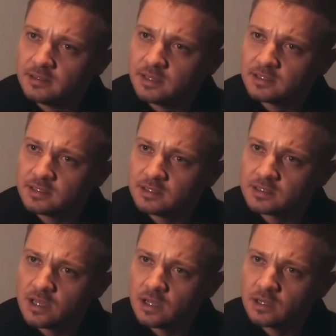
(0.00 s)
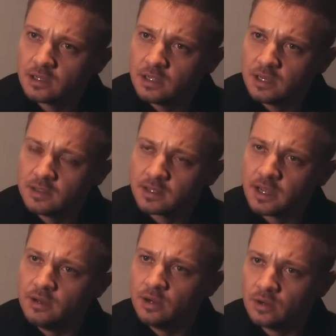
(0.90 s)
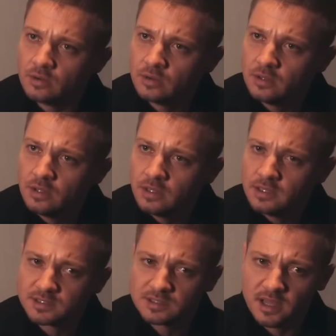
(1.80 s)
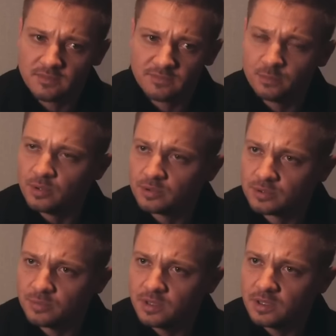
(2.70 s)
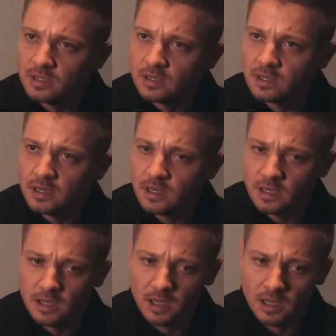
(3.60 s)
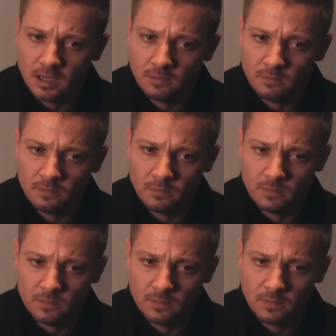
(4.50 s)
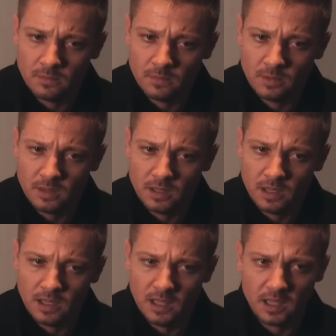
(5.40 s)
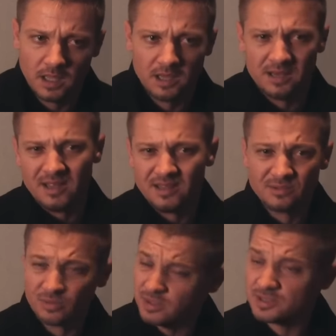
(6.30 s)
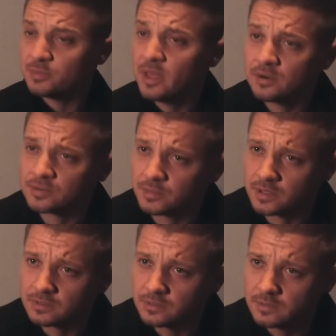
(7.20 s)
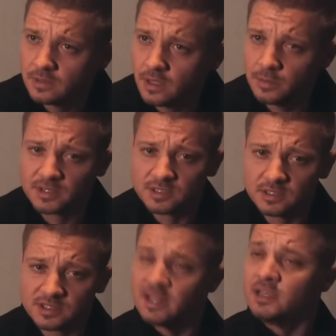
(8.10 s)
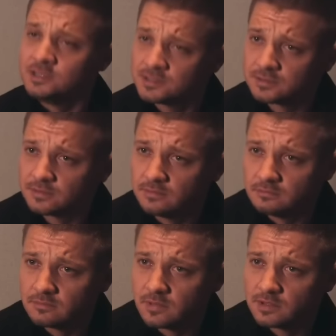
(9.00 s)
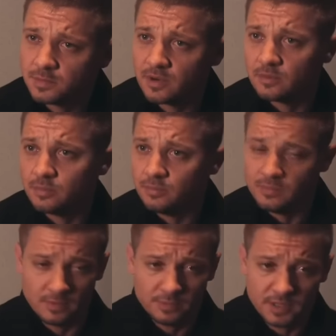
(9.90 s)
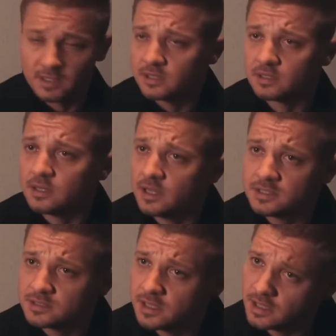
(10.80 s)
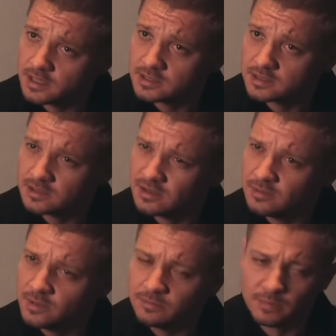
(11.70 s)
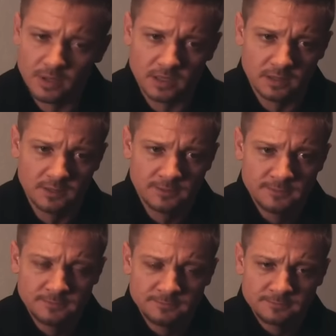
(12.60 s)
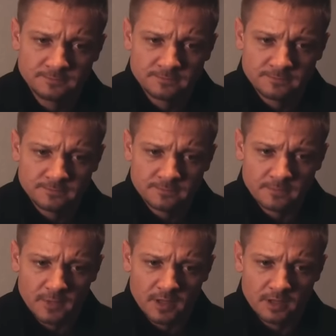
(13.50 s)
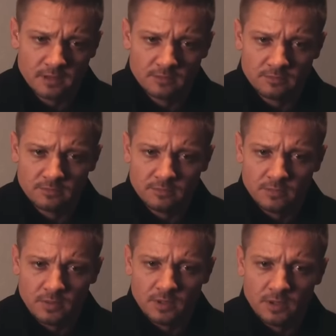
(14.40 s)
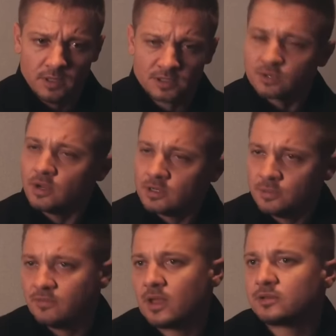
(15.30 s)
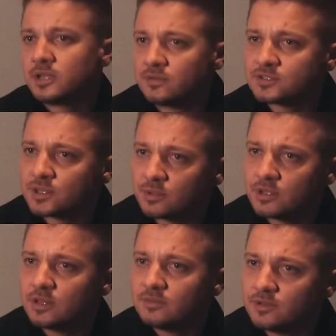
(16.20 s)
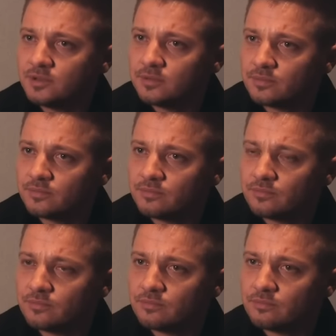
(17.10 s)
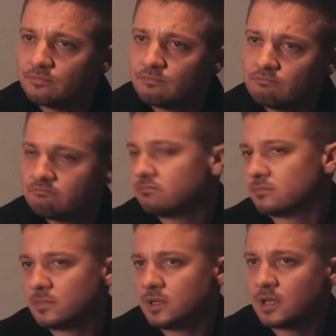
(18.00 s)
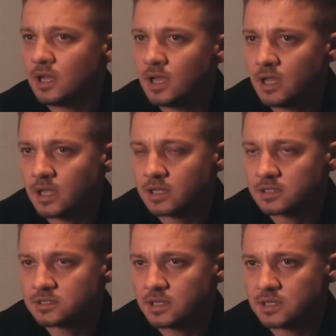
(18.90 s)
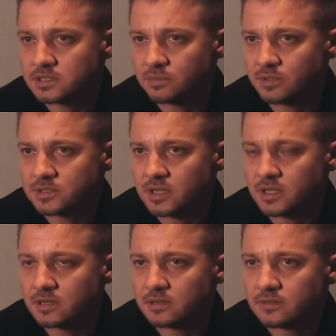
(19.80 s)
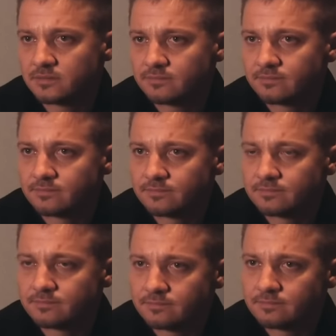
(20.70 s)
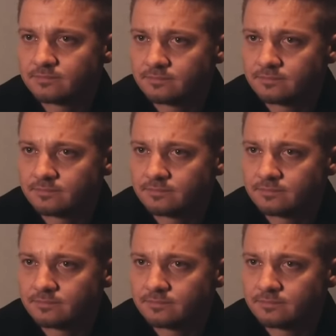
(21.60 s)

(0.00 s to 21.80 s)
That's it's not a, anything I know. It's not familiar to me, um, and it really doesn't matter to me. Mm-hmm. I mean, it's it's nice. It's better than being kicked in the nuts, I guess. you know what I mean? But um, it's great to be validated with something you love to do. Yeah. I mean, I, I can just say it as simply as that. Excellent.